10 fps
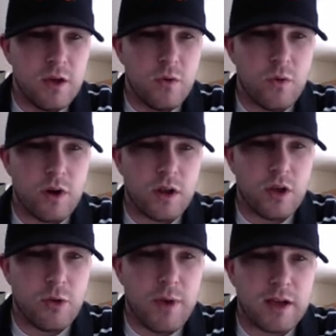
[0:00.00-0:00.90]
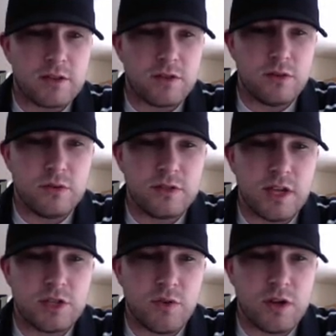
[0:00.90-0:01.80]
We're going to go back to
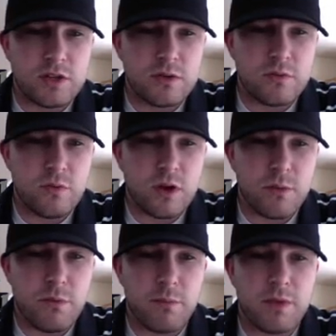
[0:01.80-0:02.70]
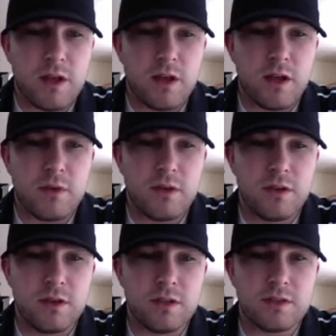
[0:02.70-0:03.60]
saturation. We're going to bump that up,
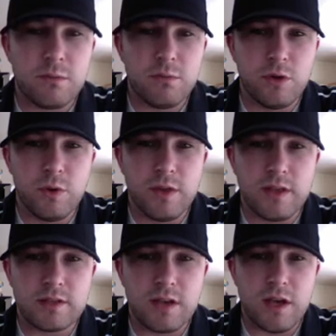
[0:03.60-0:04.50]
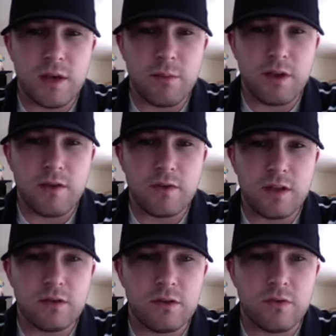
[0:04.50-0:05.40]
get some blue in that sky, make
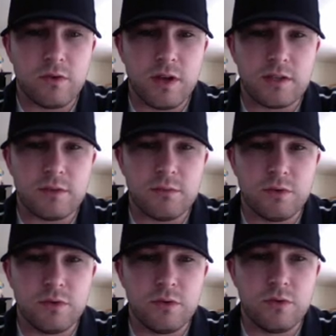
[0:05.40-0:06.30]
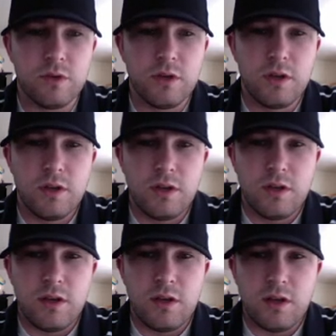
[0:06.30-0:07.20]
everything look real nice and blue.
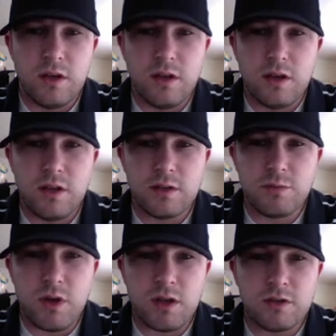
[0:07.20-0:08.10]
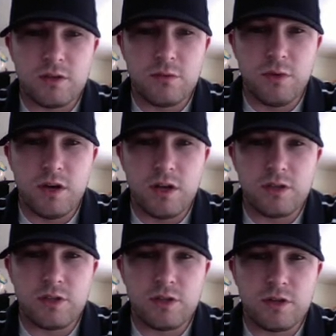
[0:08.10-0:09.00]
That's probably too
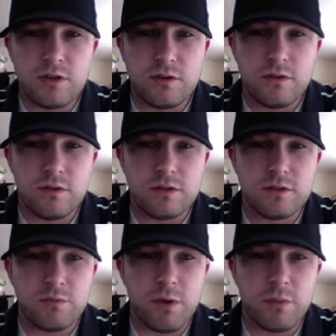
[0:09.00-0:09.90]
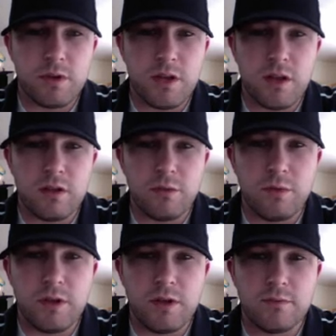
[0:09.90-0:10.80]
much. Let's bump it down a little
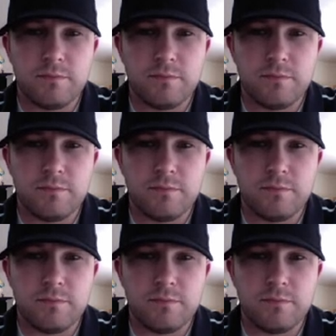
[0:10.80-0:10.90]
bit.